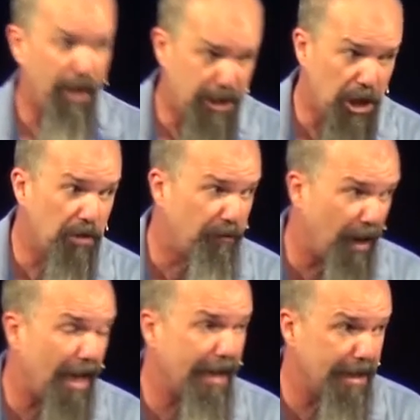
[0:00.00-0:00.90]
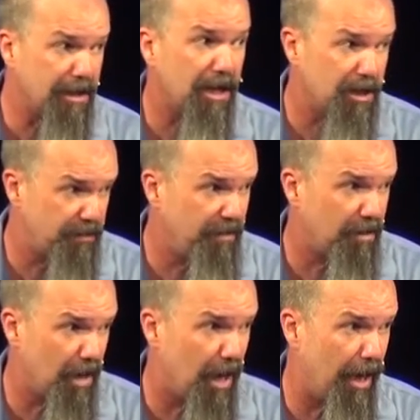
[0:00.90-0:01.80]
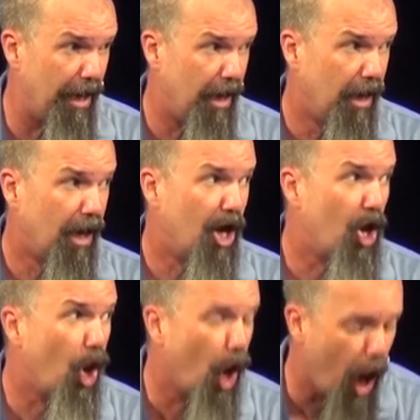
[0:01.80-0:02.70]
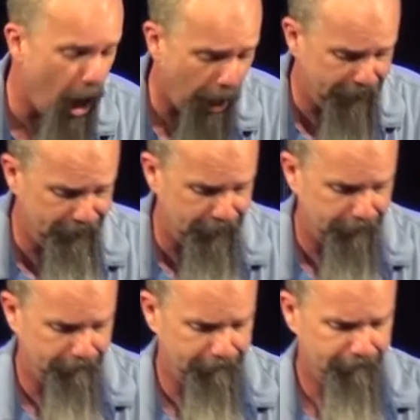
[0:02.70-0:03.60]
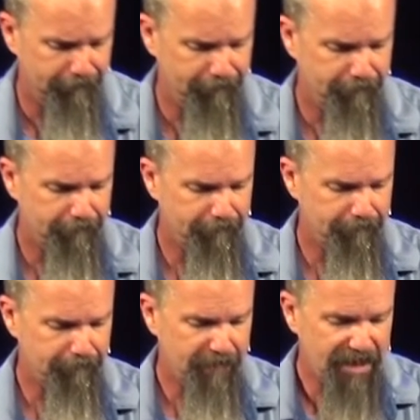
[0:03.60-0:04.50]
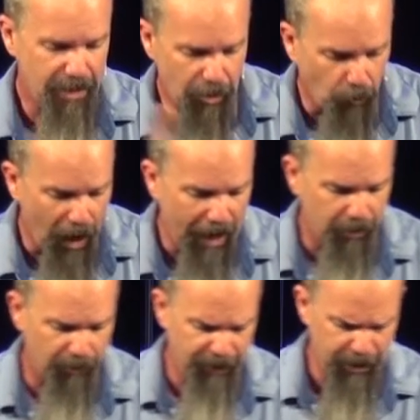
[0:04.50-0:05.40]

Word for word: we do find he says, fear not a lot. Then the writer of